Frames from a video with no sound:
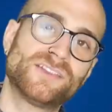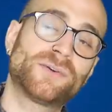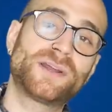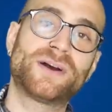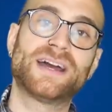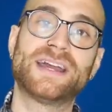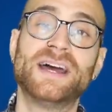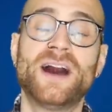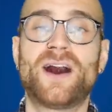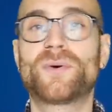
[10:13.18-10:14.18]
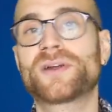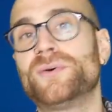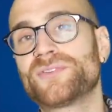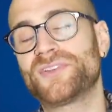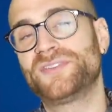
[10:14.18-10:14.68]
So, anyway, I want to
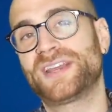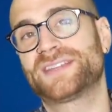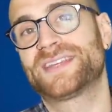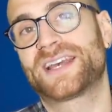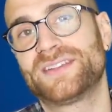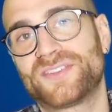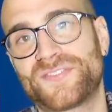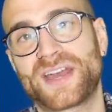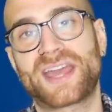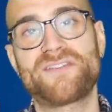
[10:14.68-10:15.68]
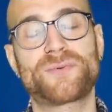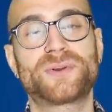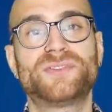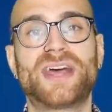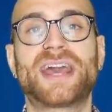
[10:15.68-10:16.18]
also take a second to thank
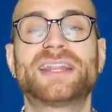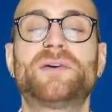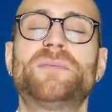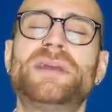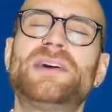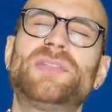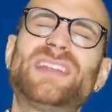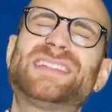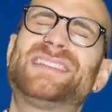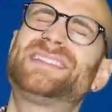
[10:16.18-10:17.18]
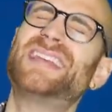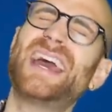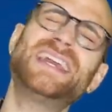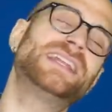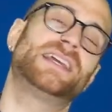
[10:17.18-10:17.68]
everyone who's hanging out with me on the
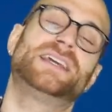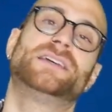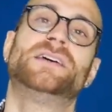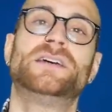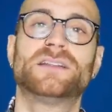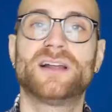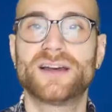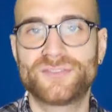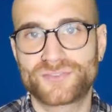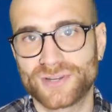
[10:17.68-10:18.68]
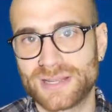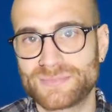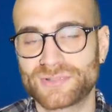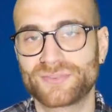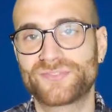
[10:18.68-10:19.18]
daily live
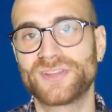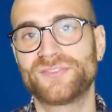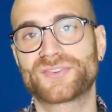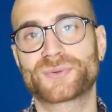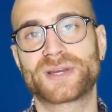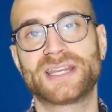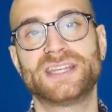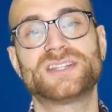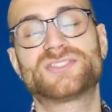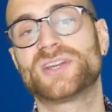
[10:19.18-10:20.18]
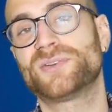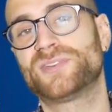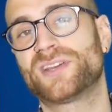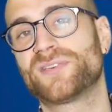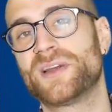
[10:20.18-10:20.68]
streams on FIFA 20
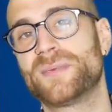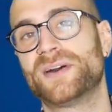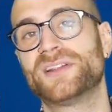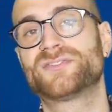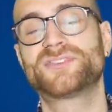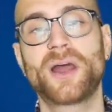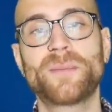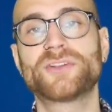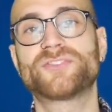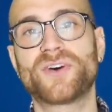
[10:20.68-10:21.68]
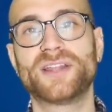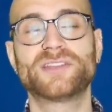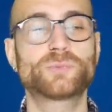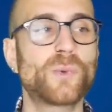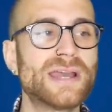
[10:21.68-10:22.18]
Chelsea career mode. It's so much fun.
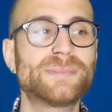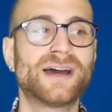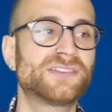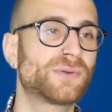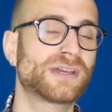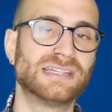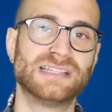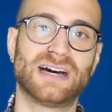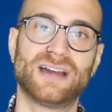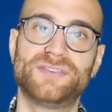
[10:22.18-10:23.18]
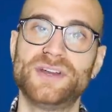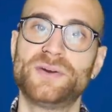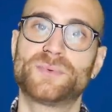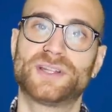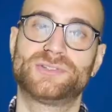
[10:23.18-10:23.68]
It's way better doing it live
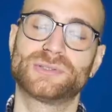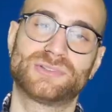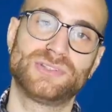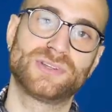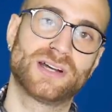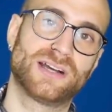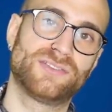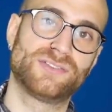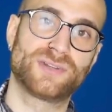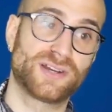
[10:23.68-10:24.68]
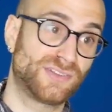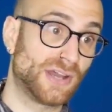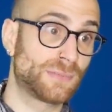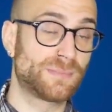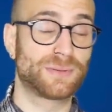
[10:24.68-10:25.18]
when I talk to you guys and you guys
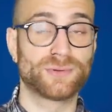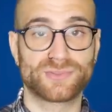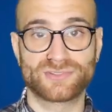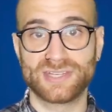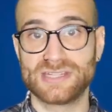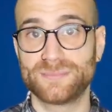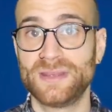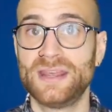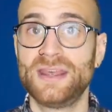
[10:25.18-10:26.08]
help me build the team,